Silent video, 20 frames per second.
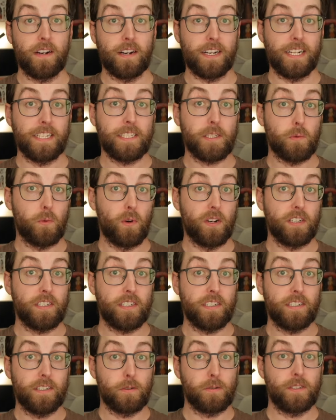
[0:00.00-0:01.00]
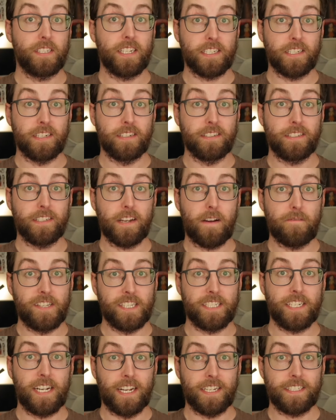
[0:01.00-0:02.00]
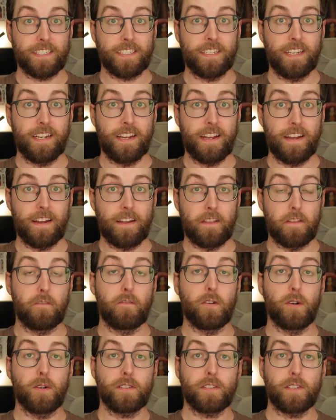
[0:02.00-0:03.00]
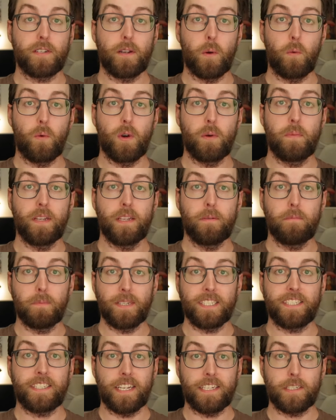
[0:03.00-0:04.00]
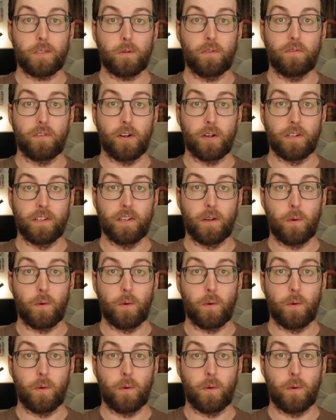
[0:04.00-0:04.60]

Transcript: let's watch 2 sections of this class. The first will be mistakes to avoid